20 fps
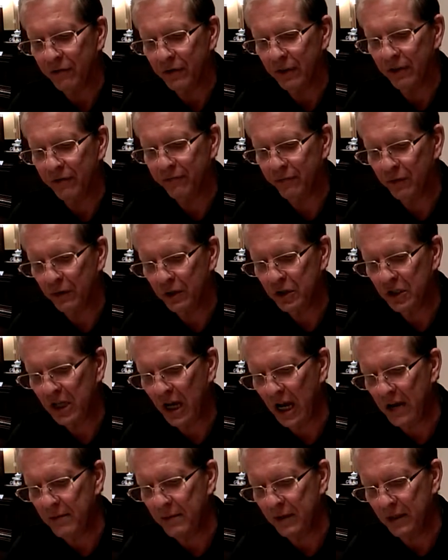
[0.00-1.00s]
for the first
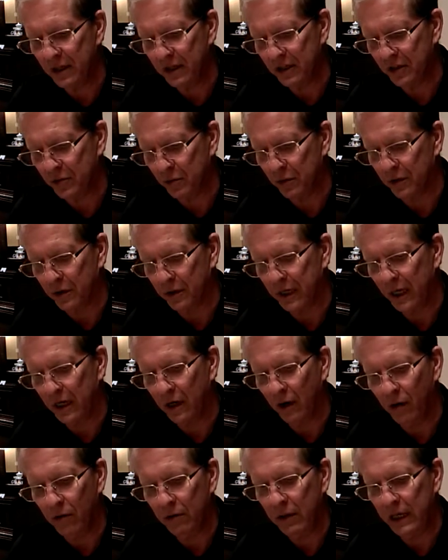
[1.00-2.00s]
time in this world,
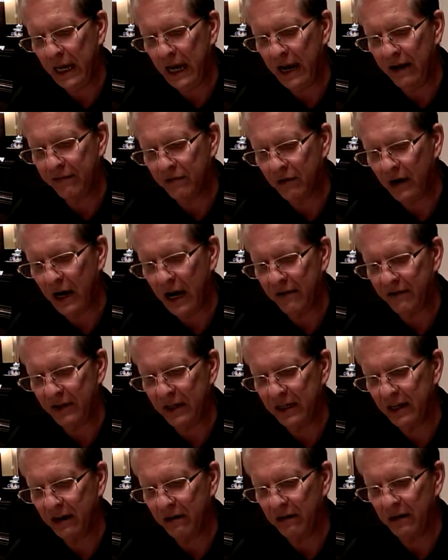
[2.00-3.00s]
and only after
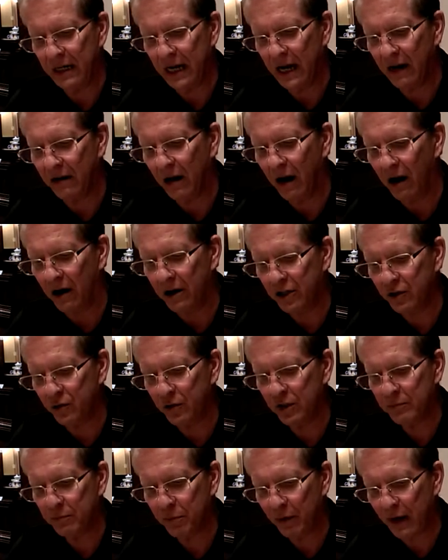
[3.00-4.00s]
having carried out
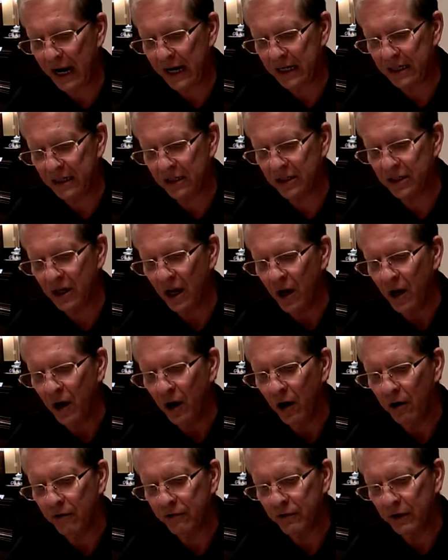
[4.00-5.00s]
arduous practice
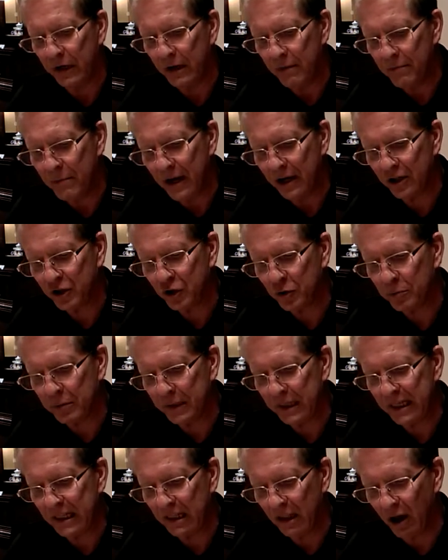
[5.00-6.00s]
over an
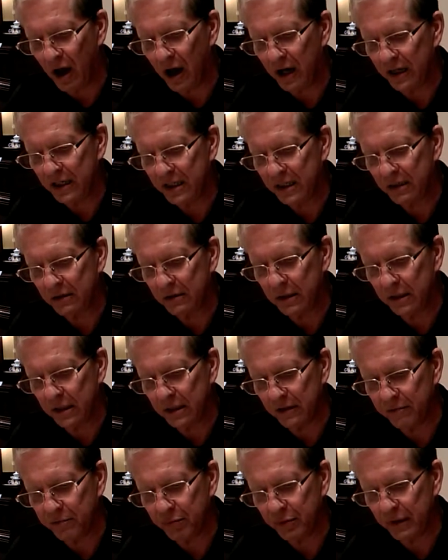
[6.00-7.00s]
immeasurably long
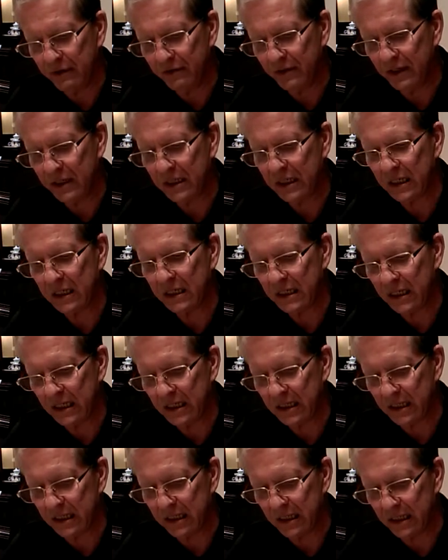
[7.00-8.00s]
series of previous
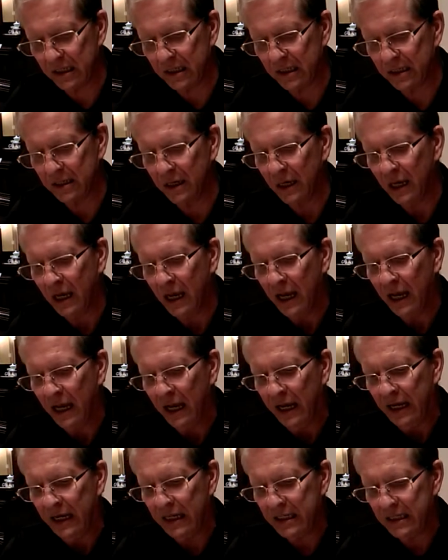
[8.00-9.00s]
existences.
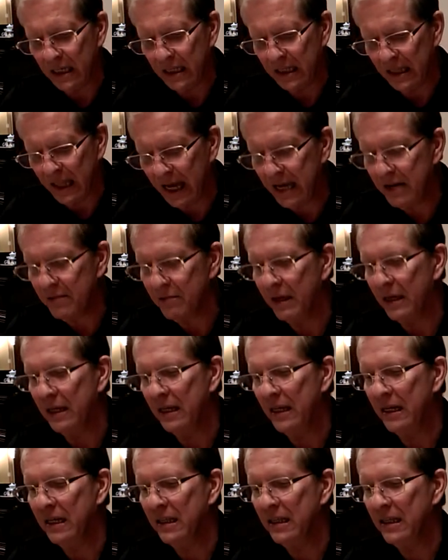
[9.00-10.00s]
His enlightenment
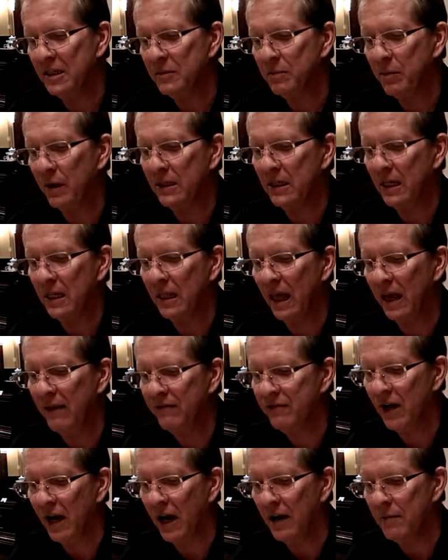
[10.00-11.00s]
in this present
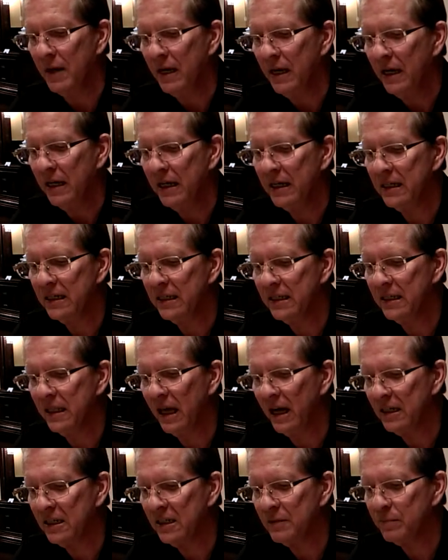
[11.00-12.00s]
lifetime is
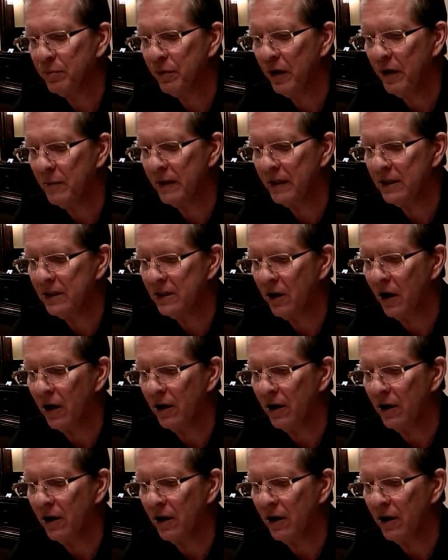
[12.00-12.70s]
thus premised